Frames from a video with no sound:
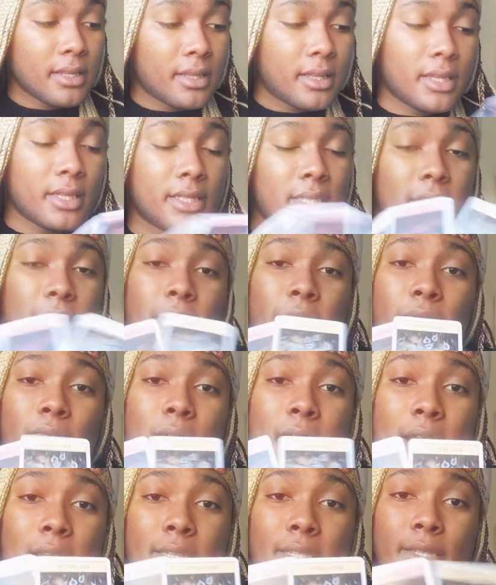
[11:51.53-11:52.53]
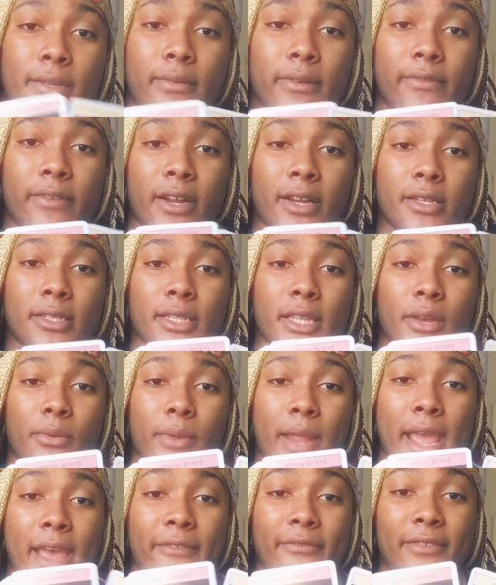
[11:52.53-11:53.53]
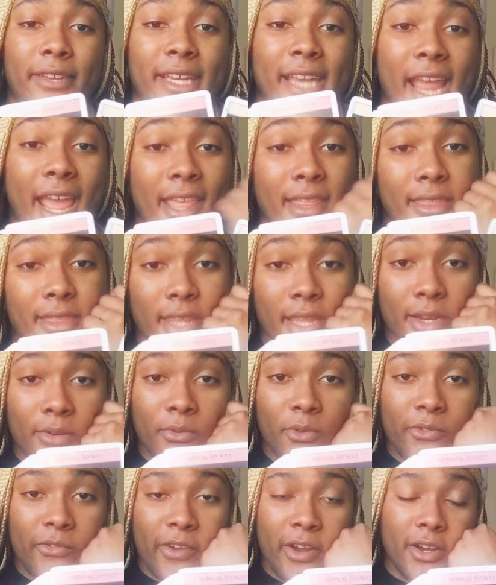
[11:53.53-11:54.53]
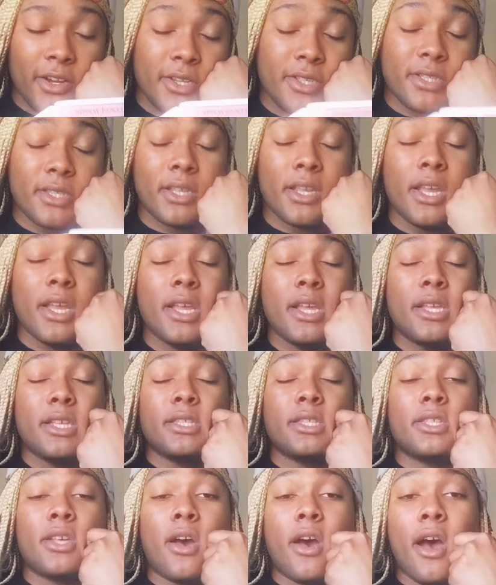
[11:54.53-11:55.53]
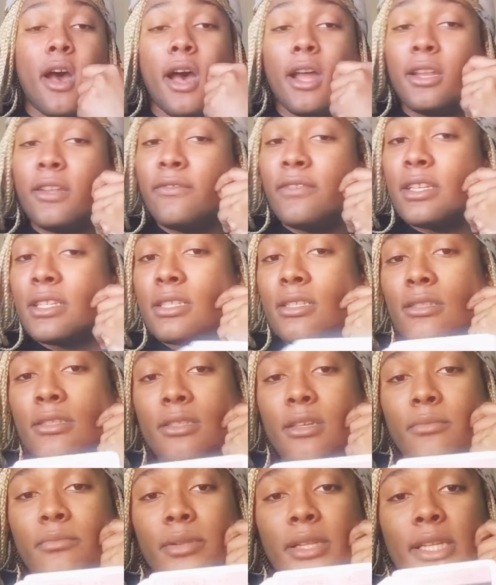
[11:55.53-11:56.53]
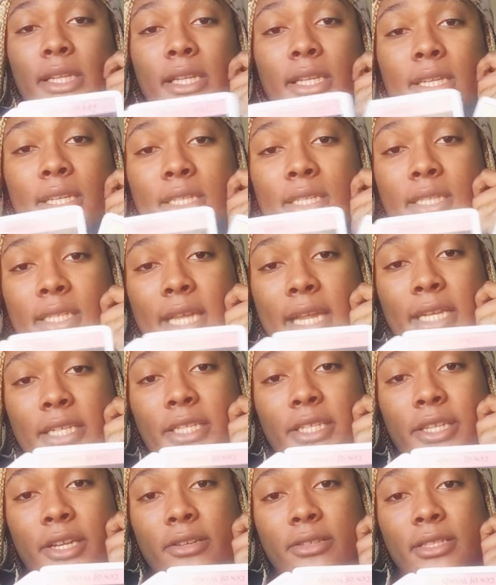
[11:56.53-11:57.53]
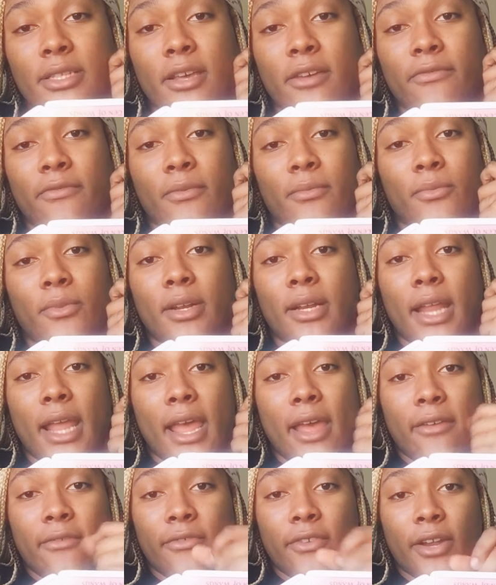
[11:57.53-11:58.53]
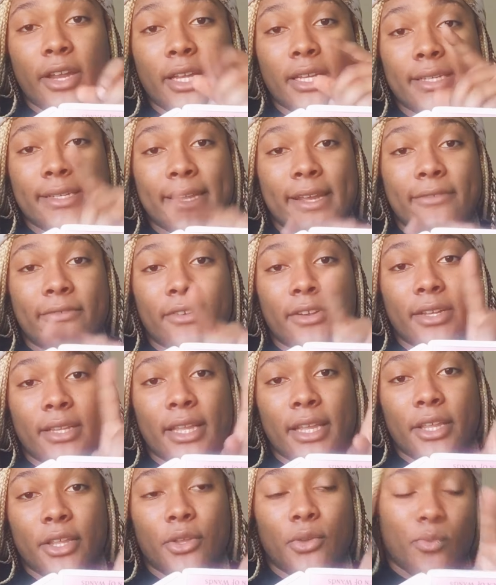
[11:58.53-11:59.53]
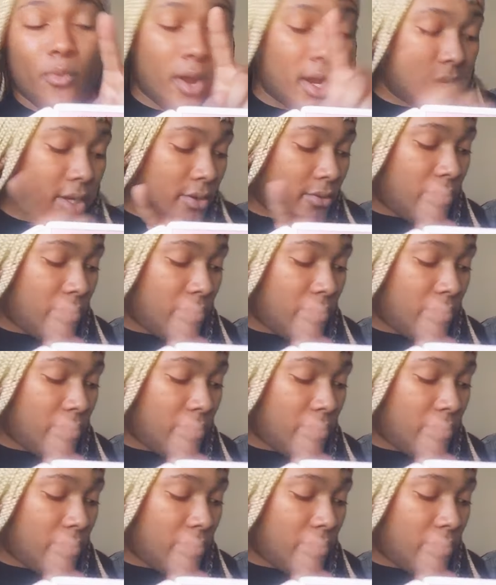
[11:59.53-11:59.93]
the Ten of Wands in reverse, and we have Death in reverse. So all of this is completely disattaching yourself from whatever endeavor that you want